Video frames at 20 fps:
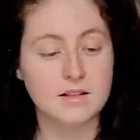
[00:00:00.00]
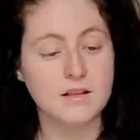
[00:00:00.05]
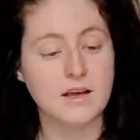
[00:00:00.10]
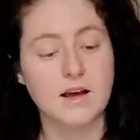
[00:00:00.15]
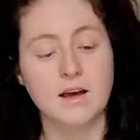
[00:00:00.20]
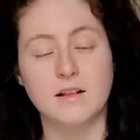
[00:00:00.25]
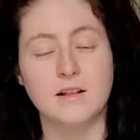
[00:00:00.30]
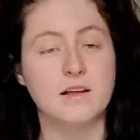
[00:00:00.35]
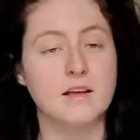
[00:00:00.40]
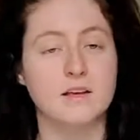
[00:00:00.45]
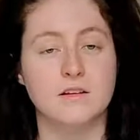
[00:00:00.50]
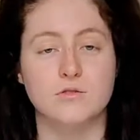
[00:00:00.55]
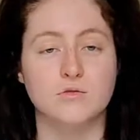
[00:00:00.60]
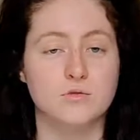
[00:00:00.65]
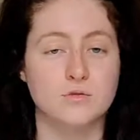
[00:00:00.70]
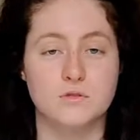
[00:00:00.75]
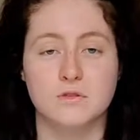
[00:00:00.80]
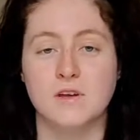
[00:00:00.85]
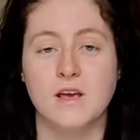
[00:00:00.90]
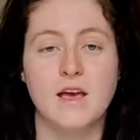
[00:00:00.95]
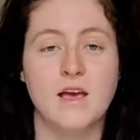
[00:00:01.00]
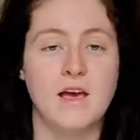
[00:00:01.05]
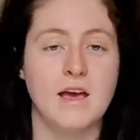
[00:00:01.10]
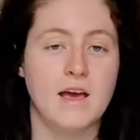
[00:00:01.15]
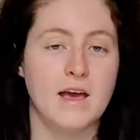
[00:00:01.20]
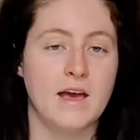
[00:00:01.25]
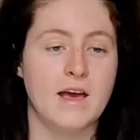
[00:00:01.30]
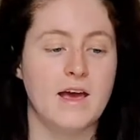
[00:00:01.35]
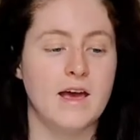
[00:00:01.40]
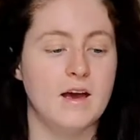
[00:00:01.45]
that, like, just
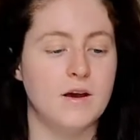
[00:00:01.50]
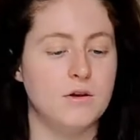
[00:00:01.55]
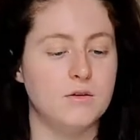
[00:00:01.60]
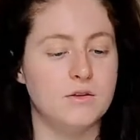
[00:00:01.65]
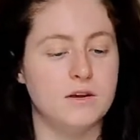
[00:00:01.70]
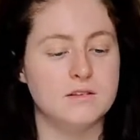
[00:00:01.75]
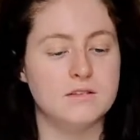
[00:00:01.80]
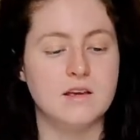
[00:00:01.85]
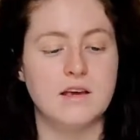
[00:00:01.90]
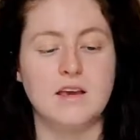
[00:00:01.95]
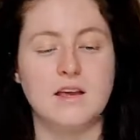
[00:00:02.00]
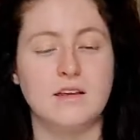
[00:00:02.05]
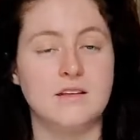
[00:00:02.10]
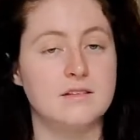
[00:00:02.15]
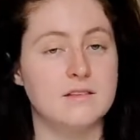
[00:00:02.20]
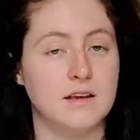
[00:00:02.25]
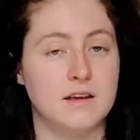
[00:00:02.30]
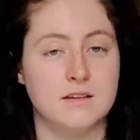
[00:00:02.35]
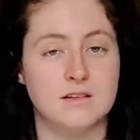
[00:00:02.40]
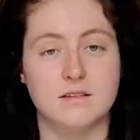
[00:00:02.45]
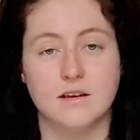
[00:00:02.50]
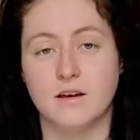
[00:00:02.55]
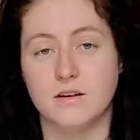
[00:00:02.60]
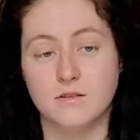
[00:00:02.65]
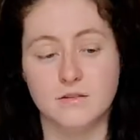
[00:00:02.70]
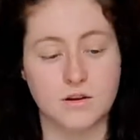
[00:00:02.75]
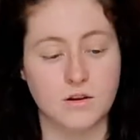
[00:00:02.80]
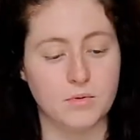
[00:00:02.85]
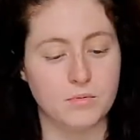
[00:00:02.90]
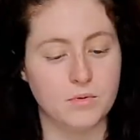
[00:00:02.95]
how that's 80 cent, I
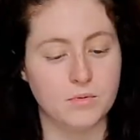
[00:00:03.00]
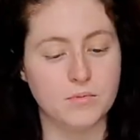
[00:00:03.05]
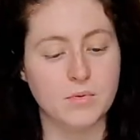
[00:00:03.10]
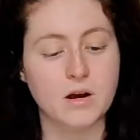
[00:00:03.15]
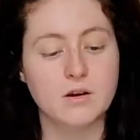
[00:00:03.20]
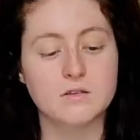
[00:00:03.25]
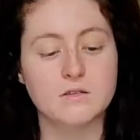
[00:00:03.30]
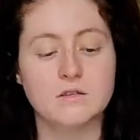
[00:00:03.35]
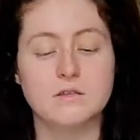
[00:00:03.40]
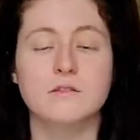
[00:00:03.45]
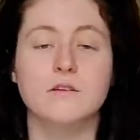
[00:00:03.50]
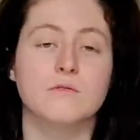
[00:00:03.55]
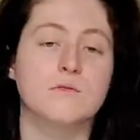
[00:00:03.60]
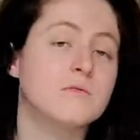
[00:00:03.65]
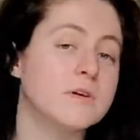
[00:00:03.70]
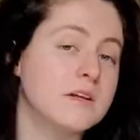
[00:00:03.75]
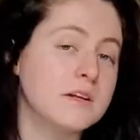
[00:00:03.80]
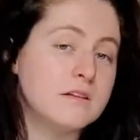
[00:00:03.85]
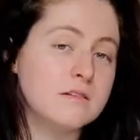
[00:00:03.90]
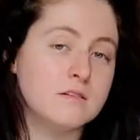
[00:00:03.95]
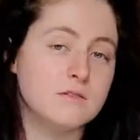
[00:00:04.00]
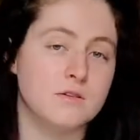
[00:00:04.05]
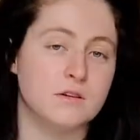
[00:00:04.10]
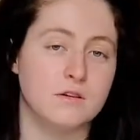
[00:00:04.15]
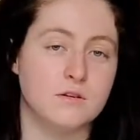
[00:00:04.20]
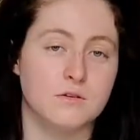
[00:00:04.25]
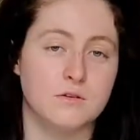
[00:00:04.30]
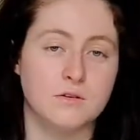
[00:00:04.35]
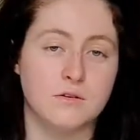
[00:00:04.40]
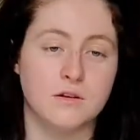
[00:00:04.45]
don't know, but Morrison's are really doing a
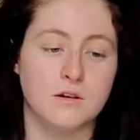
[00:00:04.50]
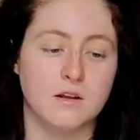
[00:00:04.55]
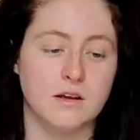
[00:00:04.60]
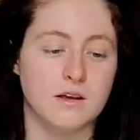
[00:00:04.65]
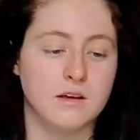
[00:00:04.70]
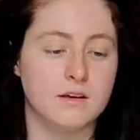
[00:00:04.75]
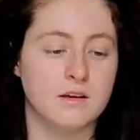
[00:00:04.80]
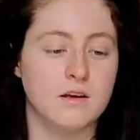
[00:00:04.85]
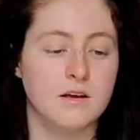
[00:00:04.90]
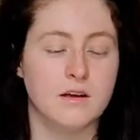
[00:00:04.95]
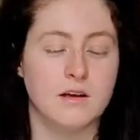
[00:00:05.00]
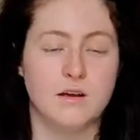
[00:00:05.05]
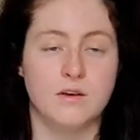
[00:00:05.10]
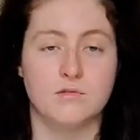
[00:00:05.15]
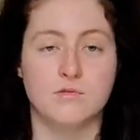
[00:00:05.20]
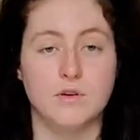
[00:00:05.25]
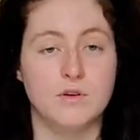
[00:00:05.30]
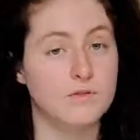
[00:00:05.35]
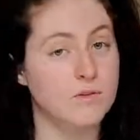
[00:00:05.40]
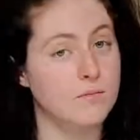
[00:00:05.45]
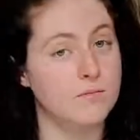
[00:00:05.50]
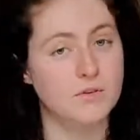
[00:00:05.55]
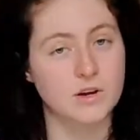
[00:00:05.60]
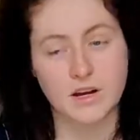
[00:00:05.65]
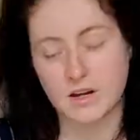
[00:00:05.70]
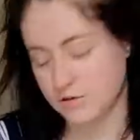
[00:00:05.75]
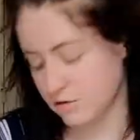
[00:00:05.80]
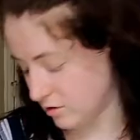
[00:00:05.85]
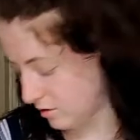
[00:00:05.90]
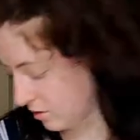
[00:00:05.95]
good like free from range